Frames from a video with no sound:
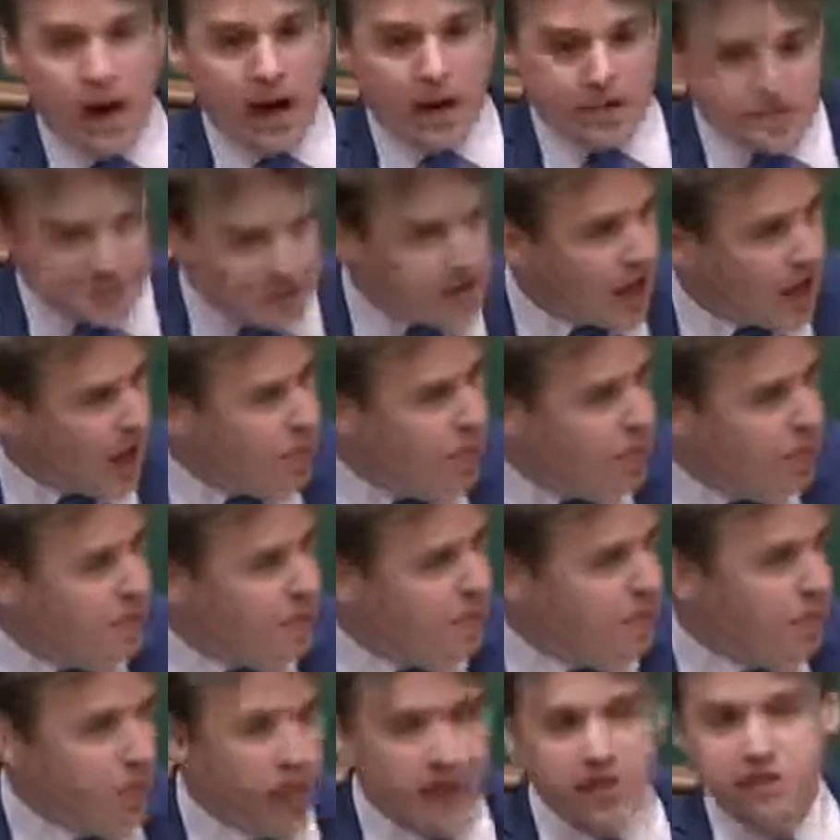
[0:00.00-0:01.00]
As it
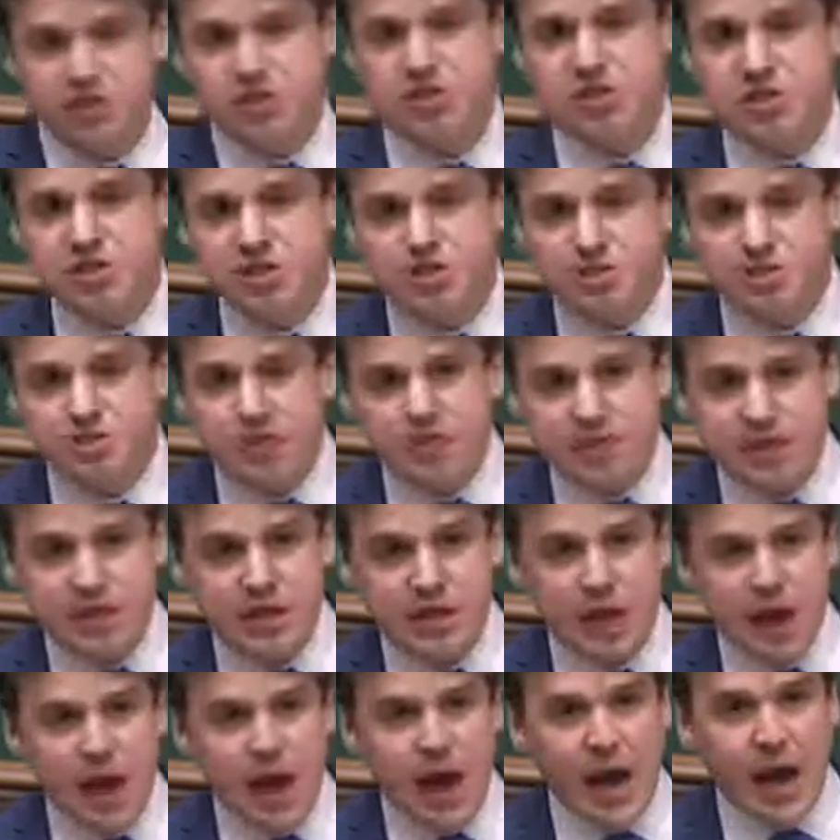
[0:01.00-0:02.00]
happens, my
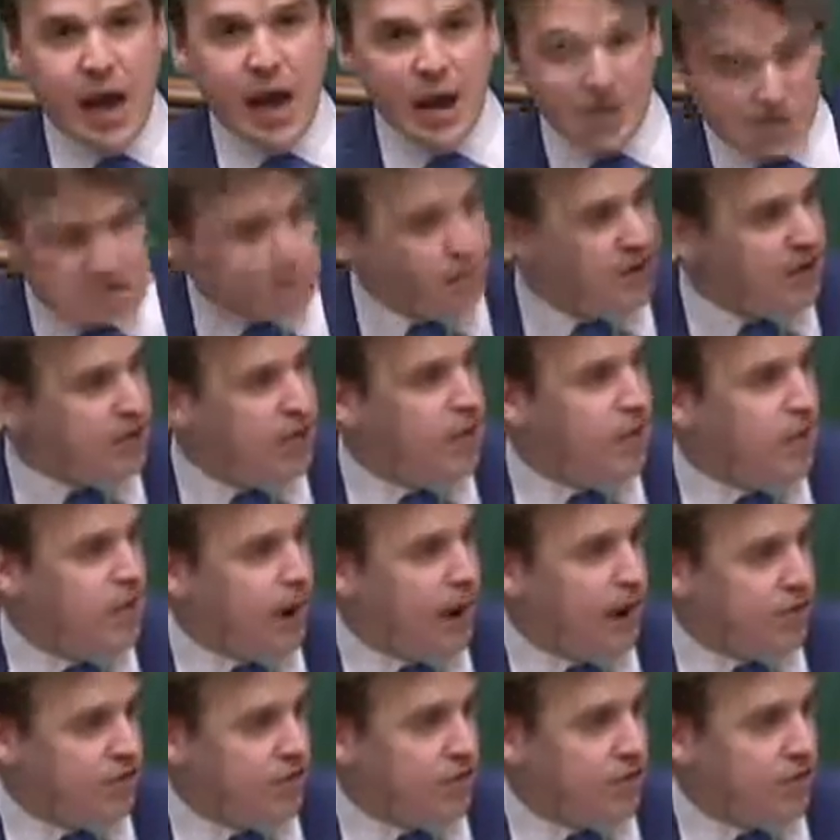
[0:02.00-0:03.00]
constituency hasn't been
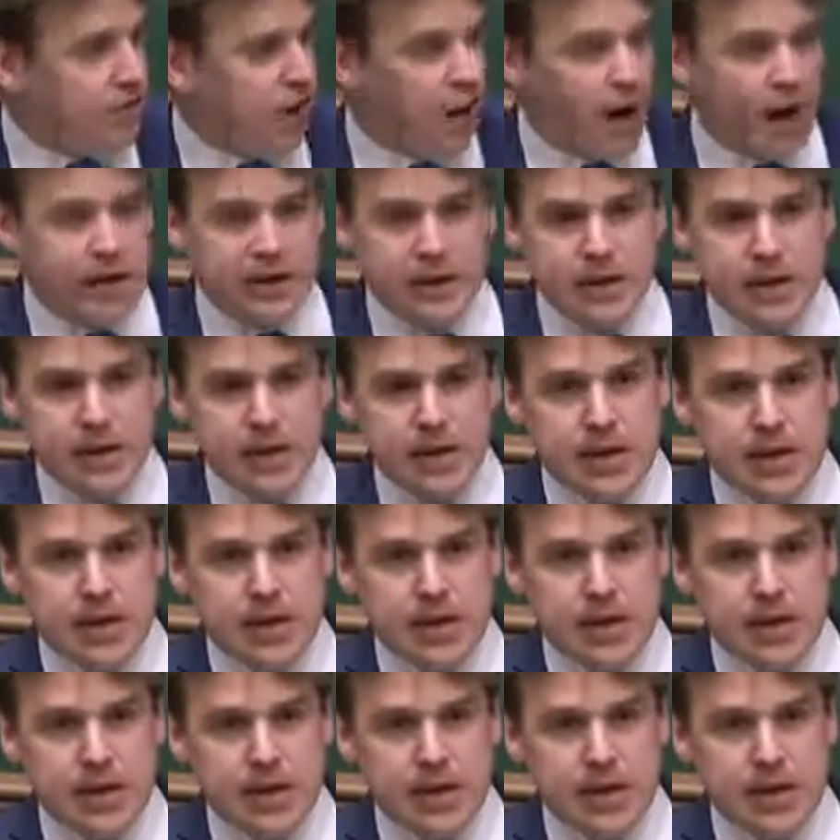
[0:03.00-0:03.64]
impacted by it